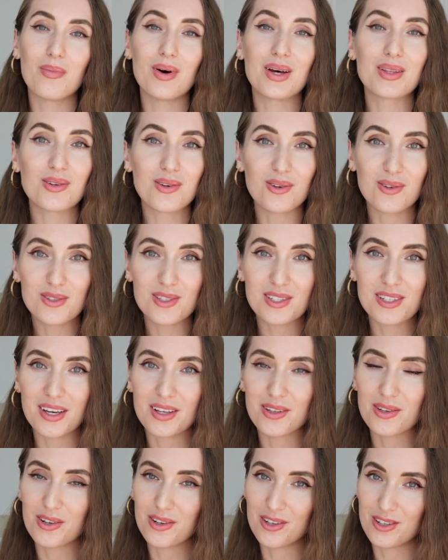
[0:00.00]
but also
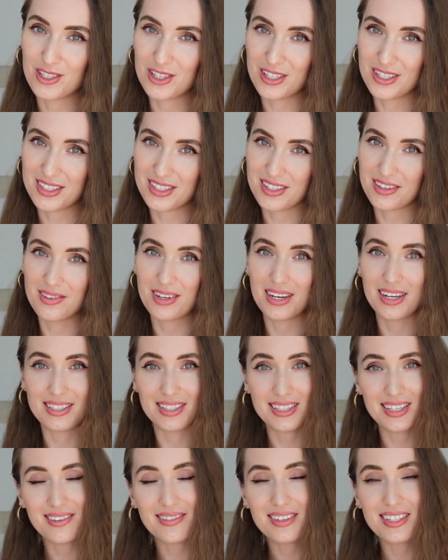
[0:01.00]
encourages
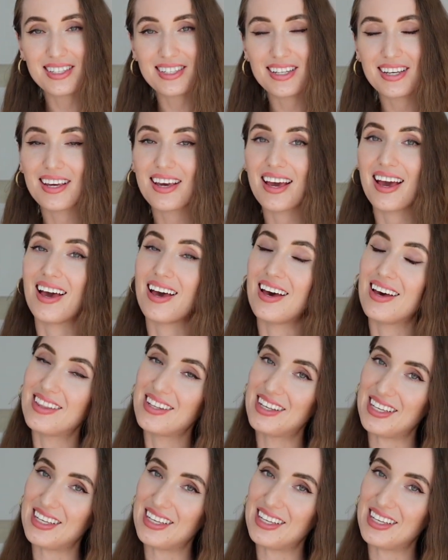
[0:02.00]
creativity and